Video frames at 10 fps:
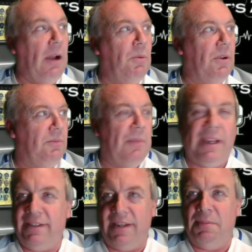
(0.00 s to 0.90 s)
I wouldn't
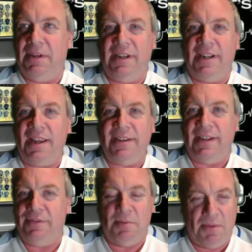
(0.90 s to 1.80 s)
mind him at Newcastle,
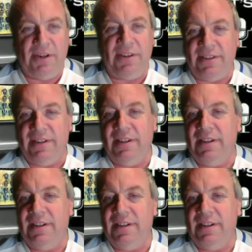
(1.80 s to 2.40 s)
if I'm honest.